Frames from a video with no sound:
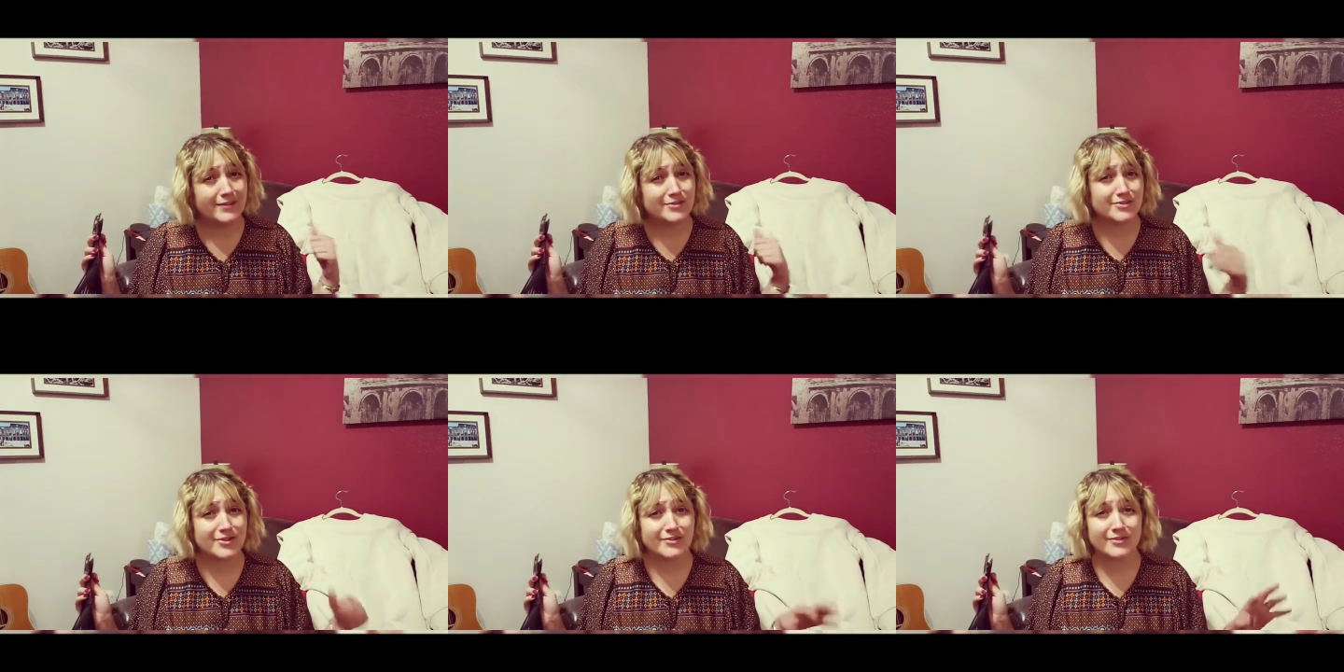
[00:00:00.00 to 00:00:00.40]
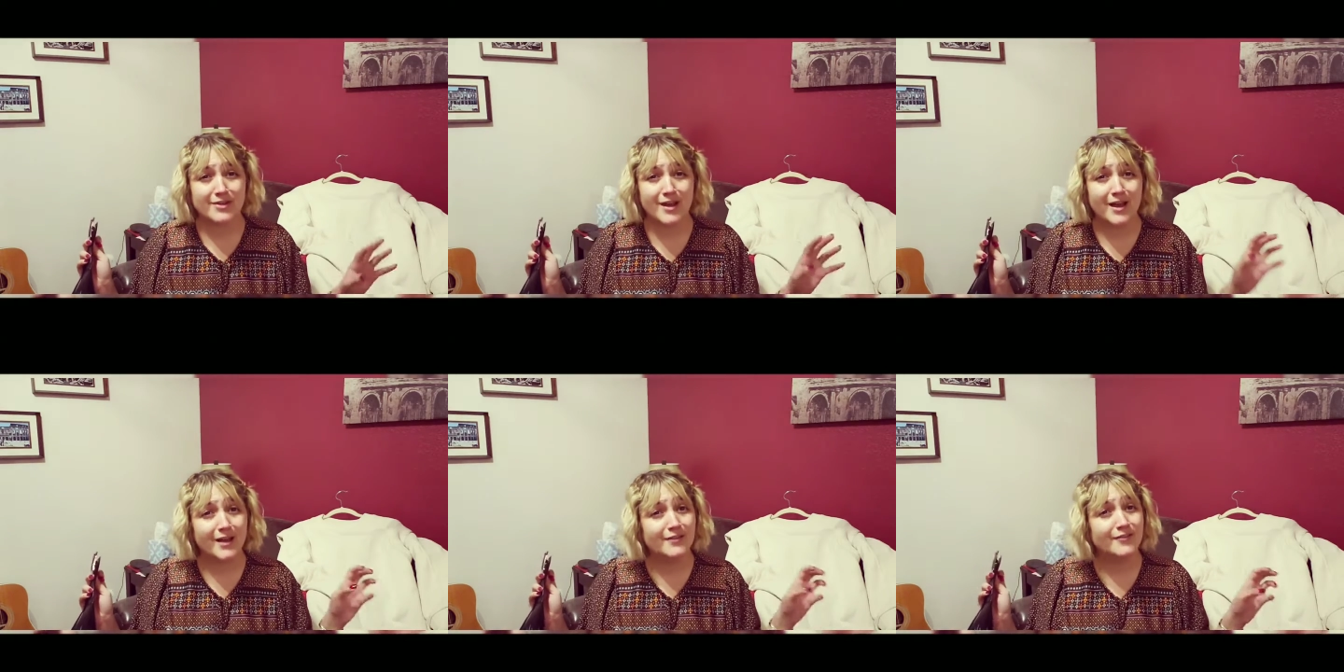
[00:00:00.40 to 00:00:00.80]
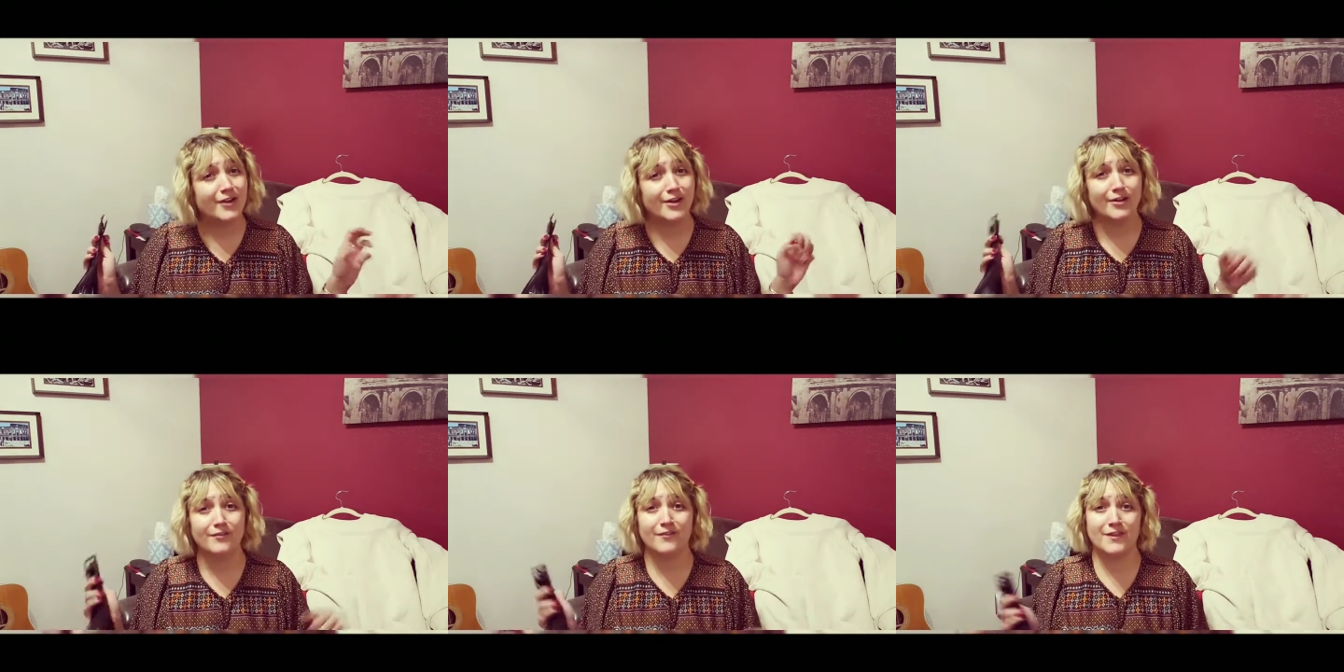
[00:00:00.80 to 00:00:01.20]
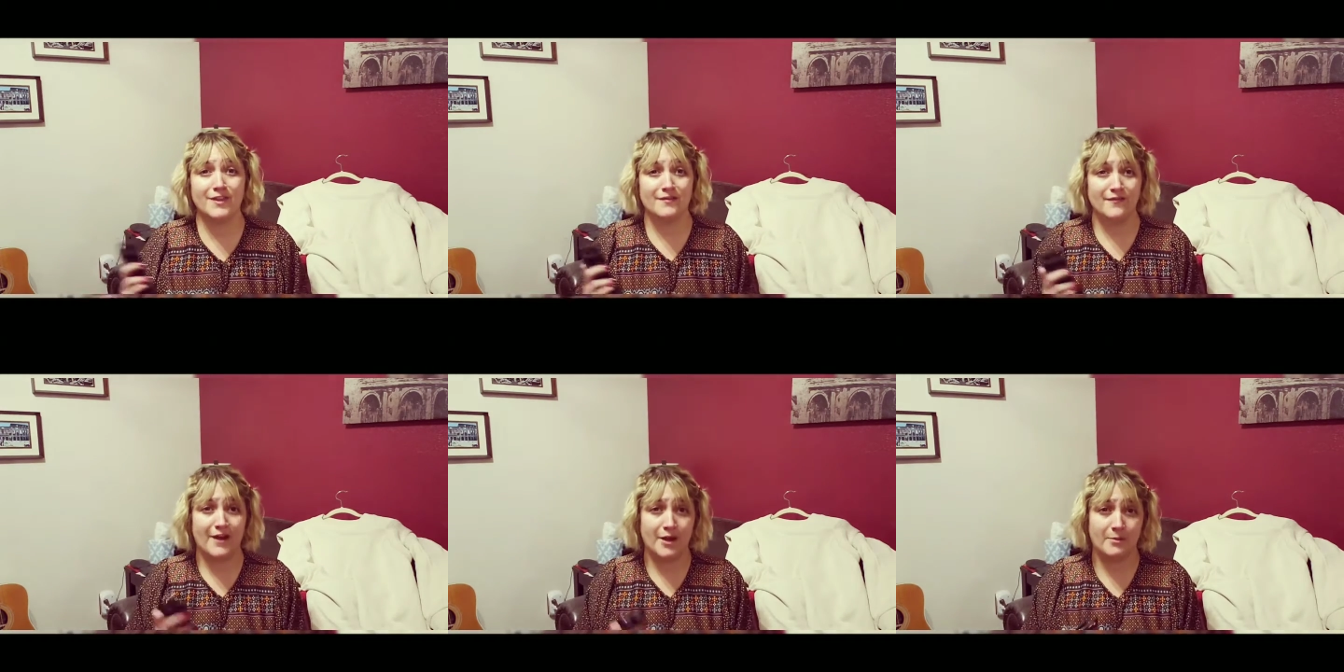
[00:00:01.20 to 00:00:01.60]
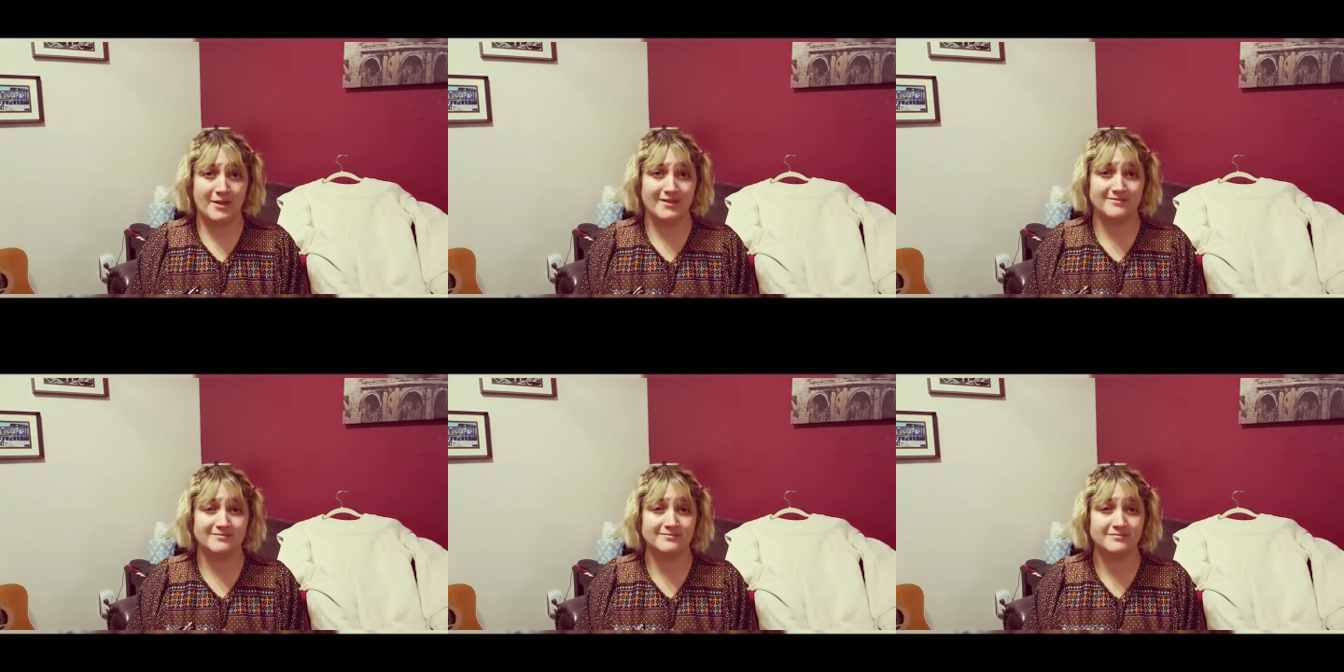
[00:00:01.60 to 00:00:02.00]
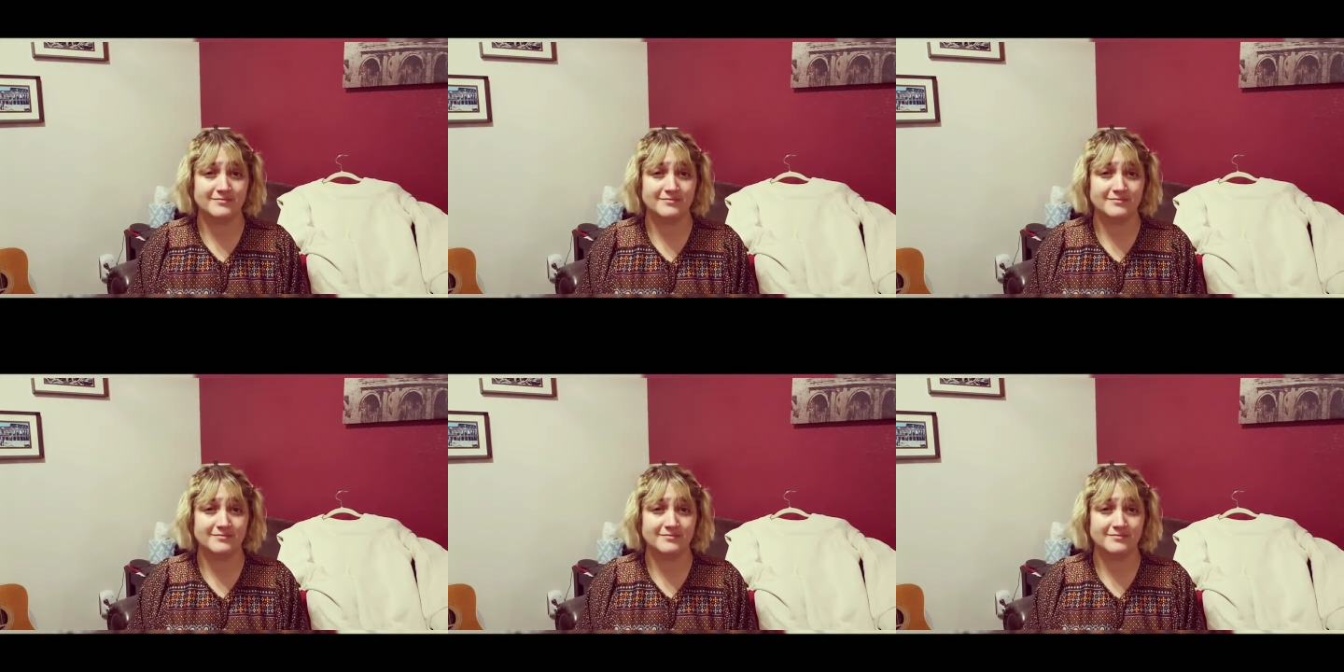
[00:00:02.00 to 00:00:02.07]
leathers are not very good for the environment.